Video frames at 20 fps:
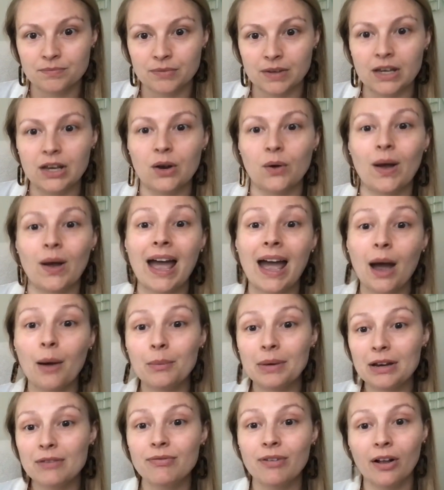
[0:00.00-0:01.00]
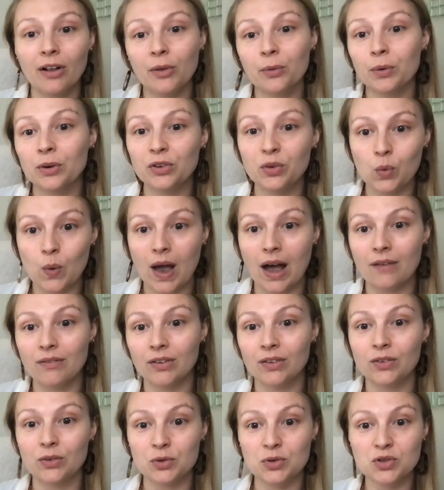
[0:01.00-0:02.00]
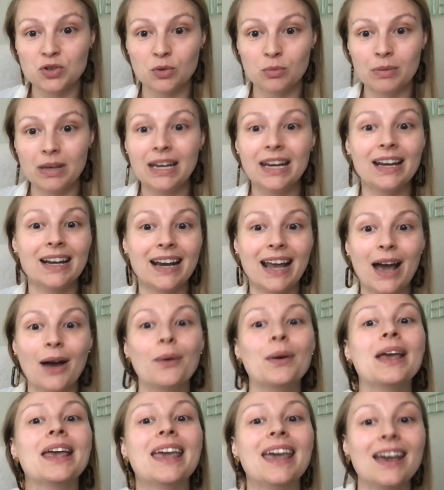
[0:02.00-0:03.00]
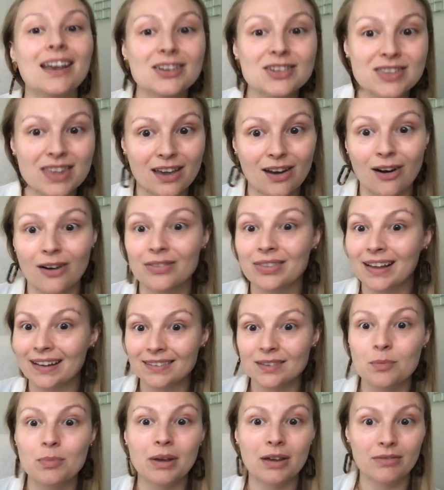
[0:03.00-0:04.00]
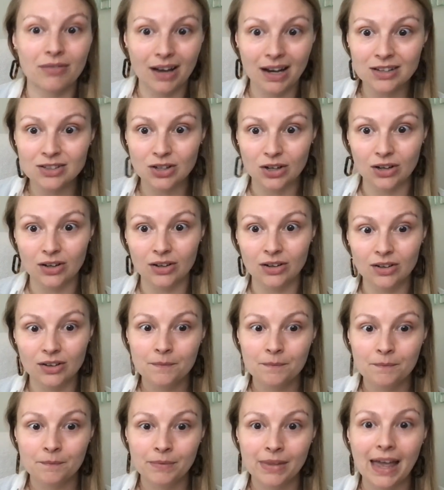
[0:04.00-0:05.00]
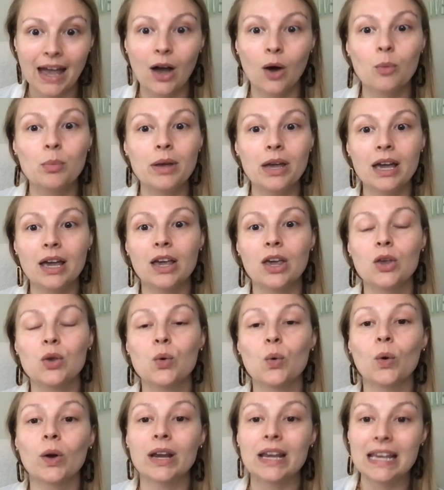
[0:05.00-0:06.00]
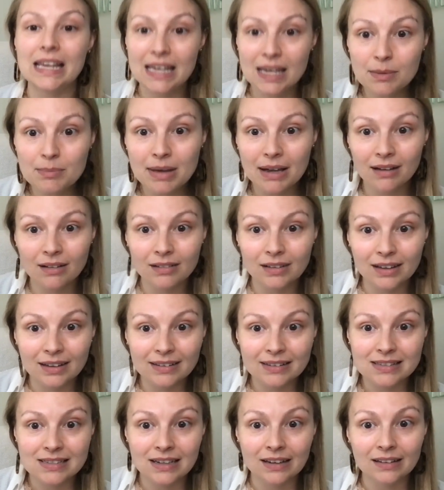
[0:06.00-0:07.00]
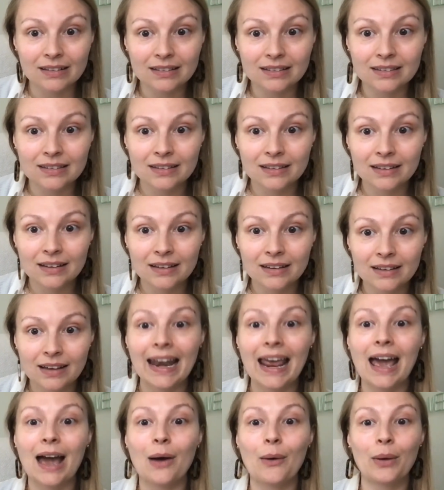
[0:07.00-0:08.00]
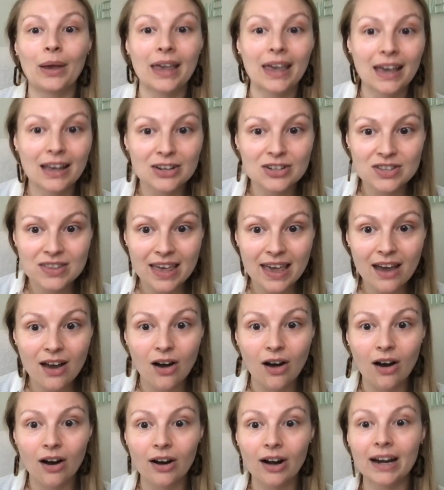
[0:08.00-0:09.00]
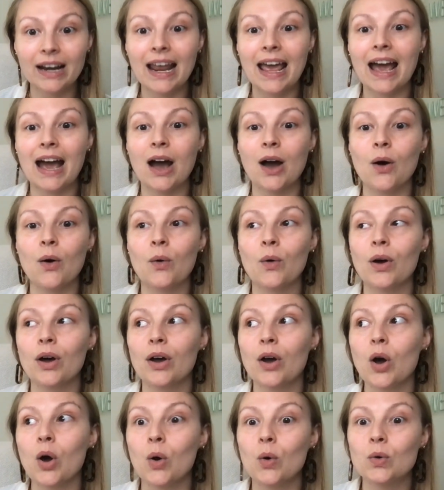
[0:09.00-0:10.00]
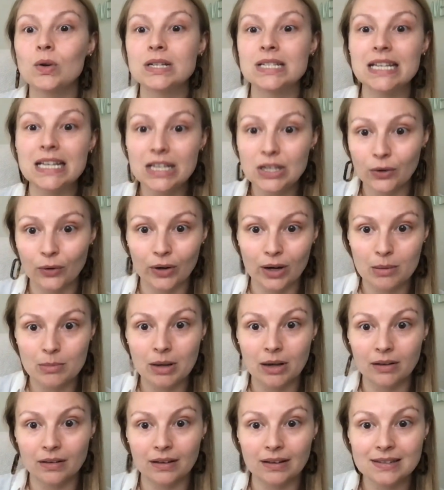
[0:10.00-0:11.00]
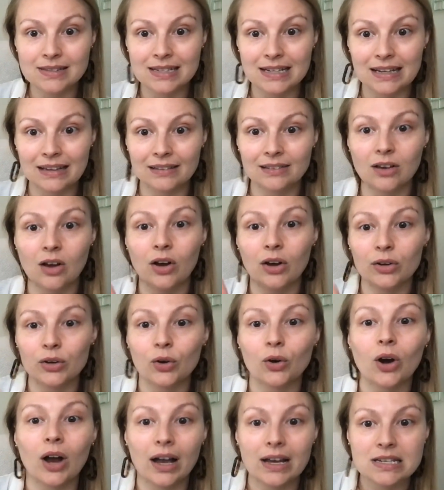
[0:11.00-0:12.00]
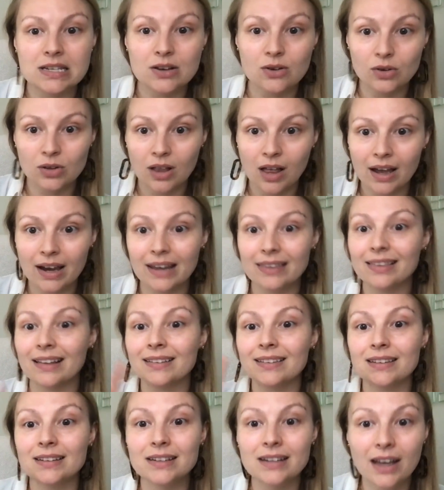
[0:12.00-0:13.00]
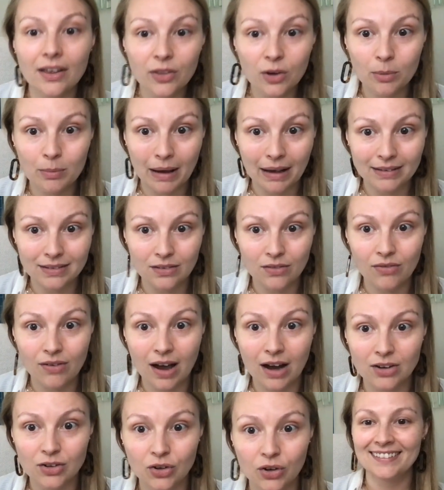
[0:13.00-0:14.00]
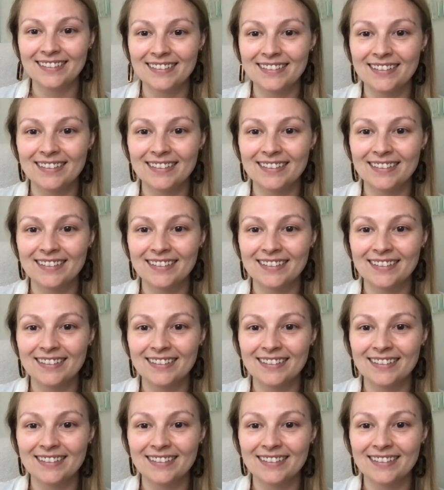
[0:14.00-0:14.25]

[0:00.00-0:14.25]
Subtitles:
You know, how many followers you have on social media and how engaged they are. That's a big factor. How big your email list is and how engaged they are and how honed in your email list is on your ideal client. That's another massive factor.